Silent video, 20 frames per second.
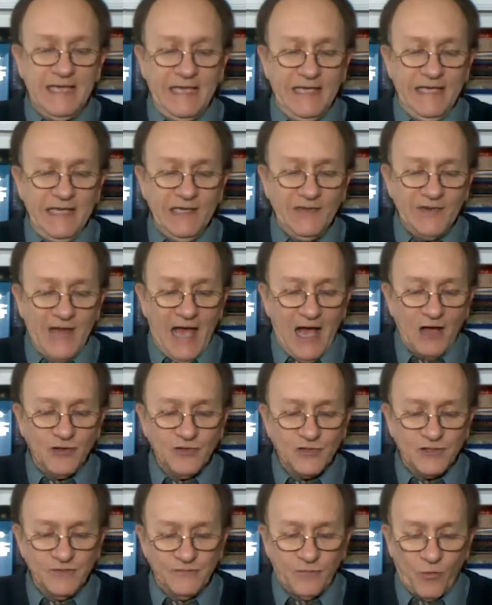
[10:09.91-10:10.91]
He
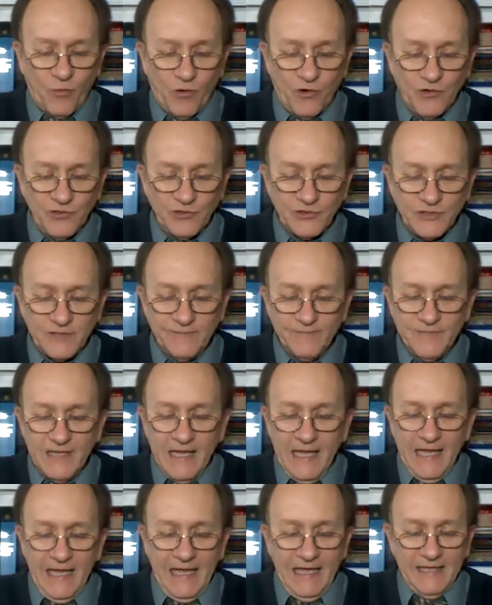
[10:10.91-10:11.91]
allows divorce
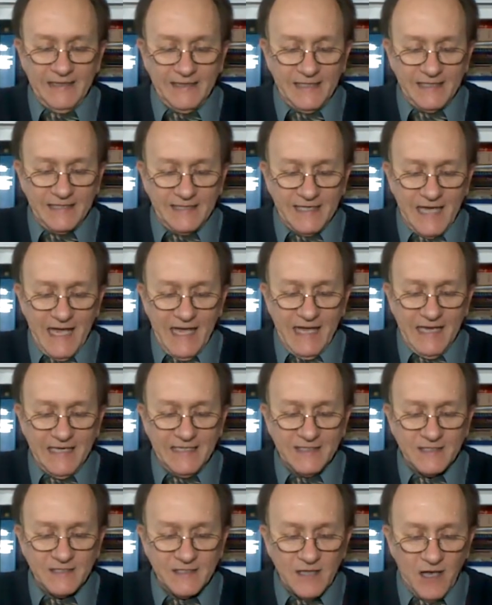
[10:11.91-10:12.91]
in the
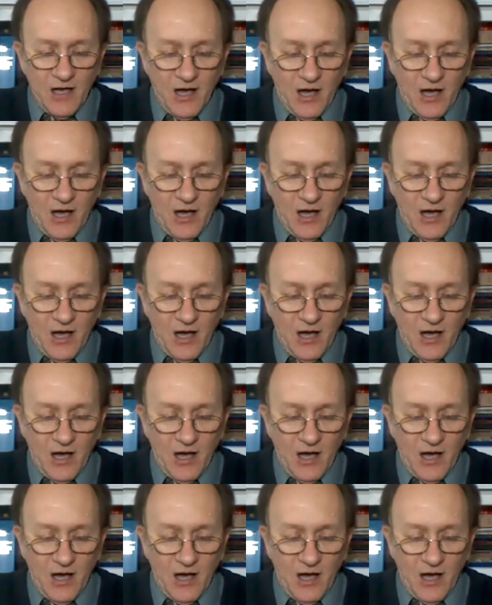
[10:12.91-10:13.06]
case